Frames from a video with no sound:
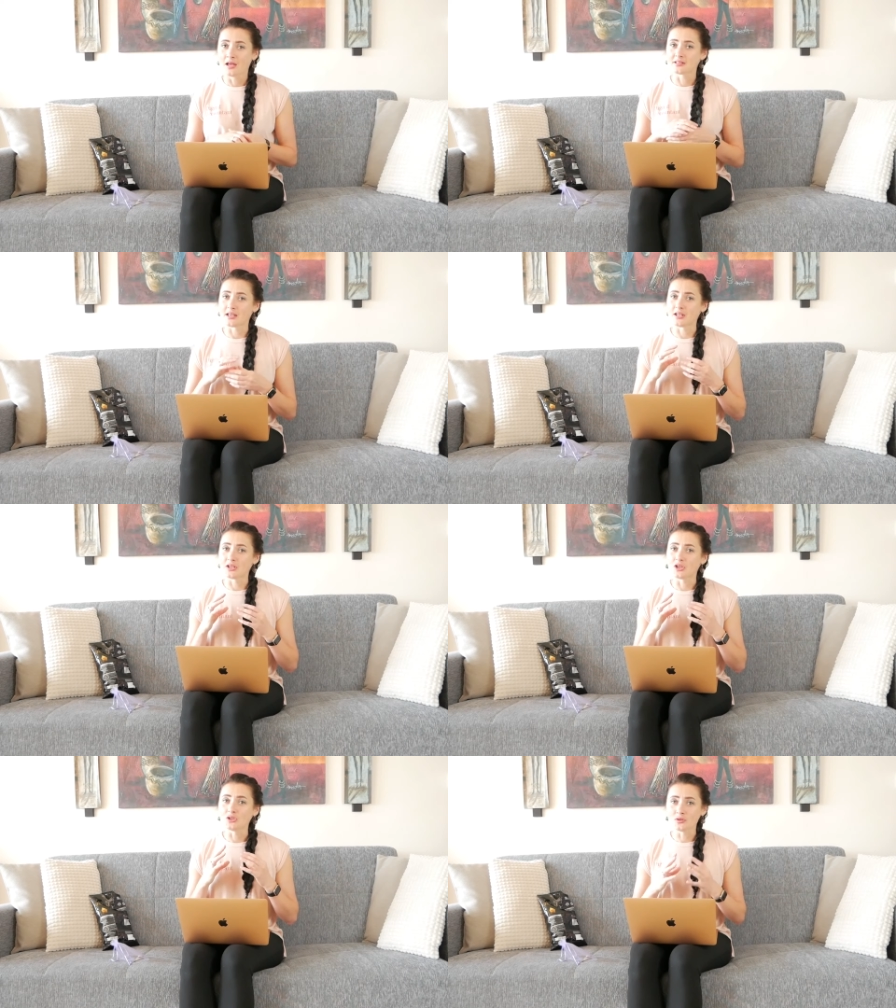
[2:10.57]

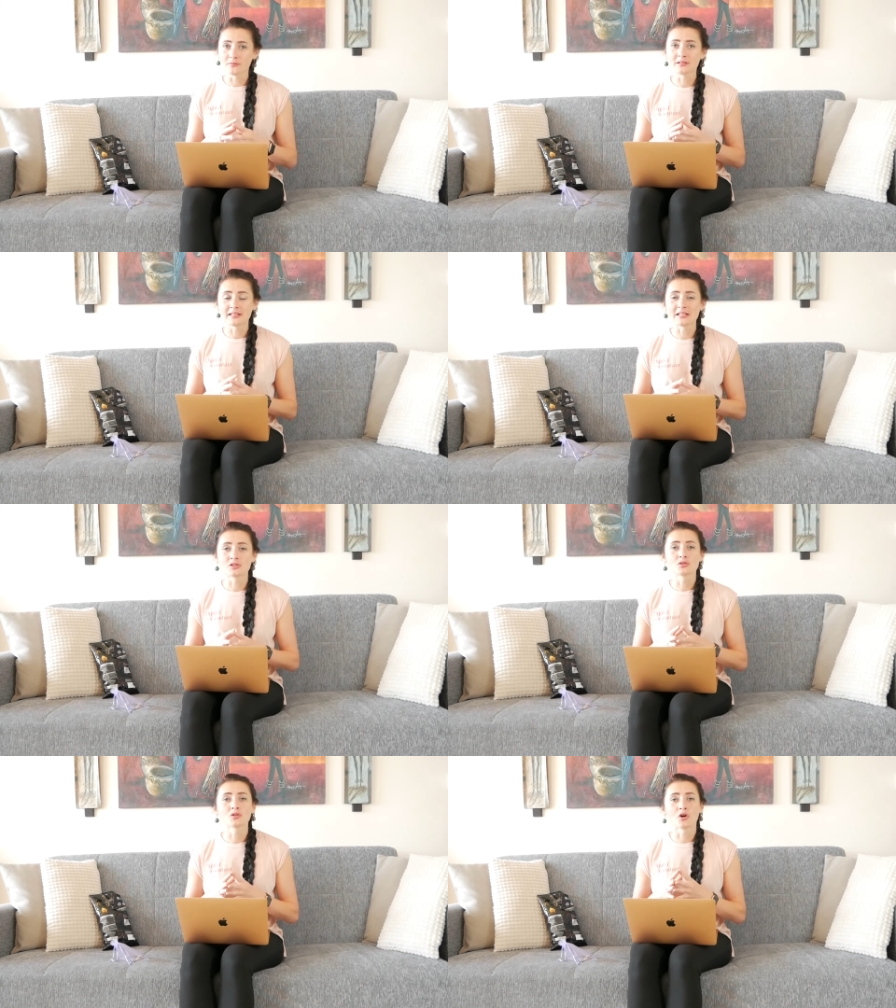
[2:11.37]
then you will
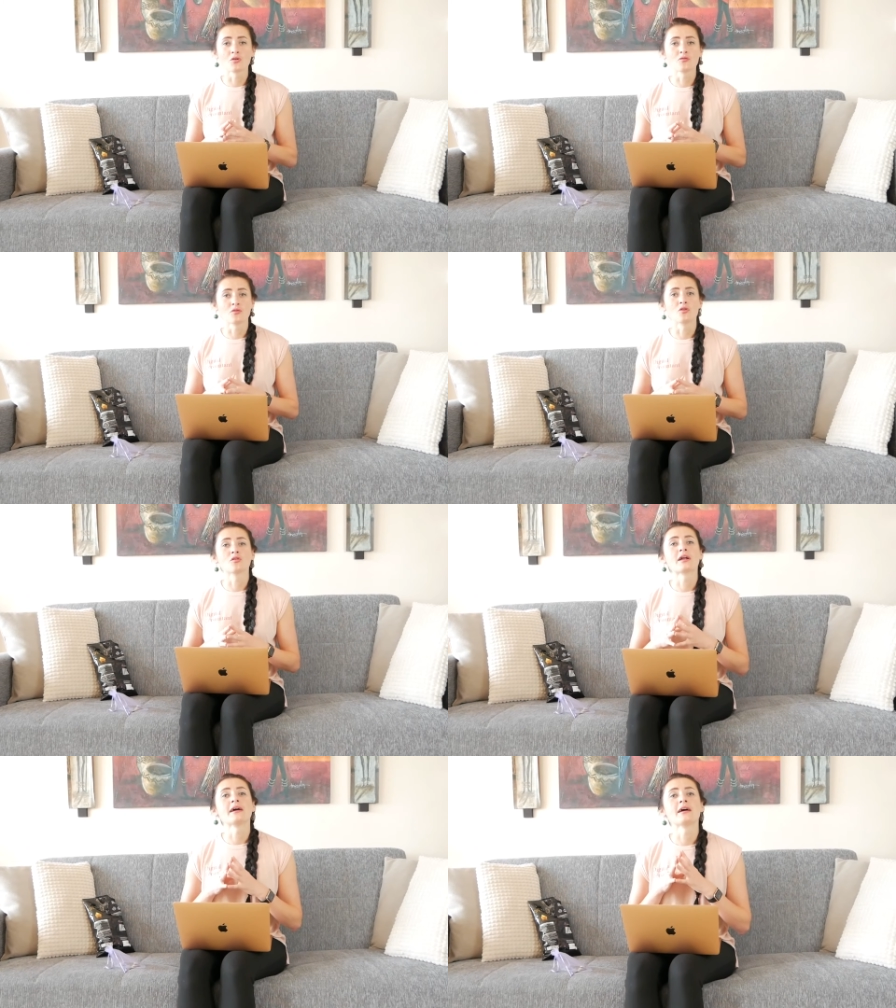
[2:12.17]
need to go
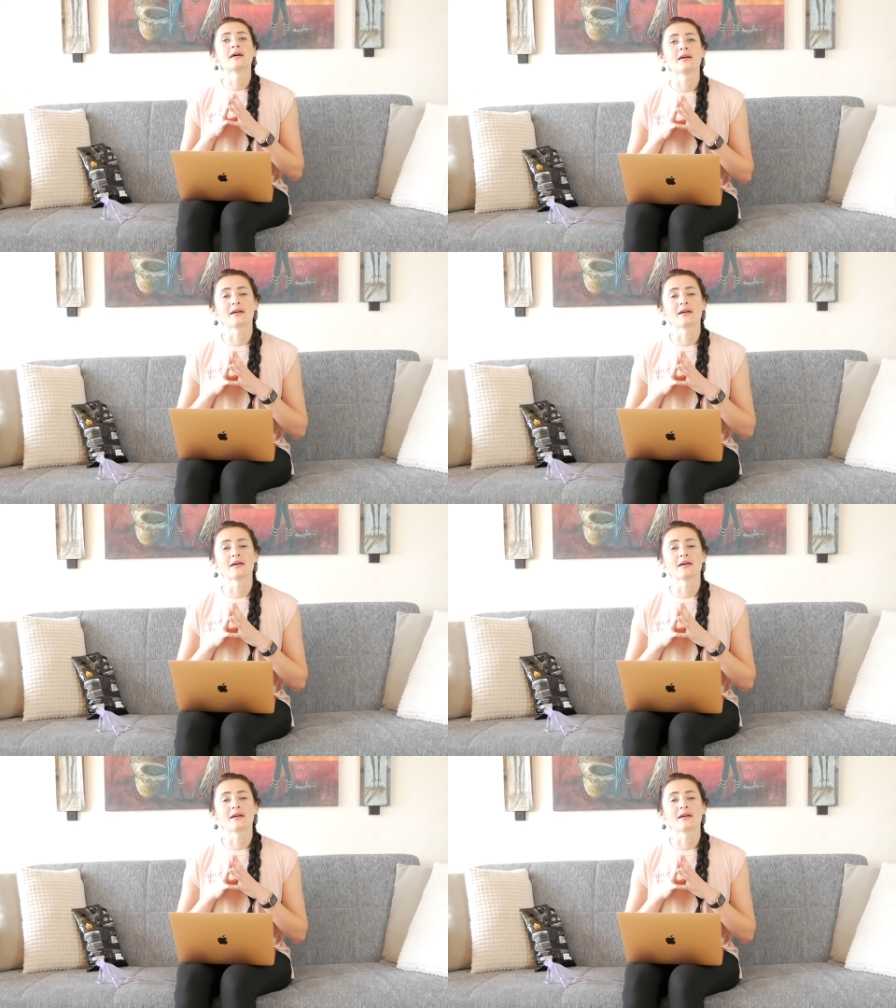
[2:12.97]
for a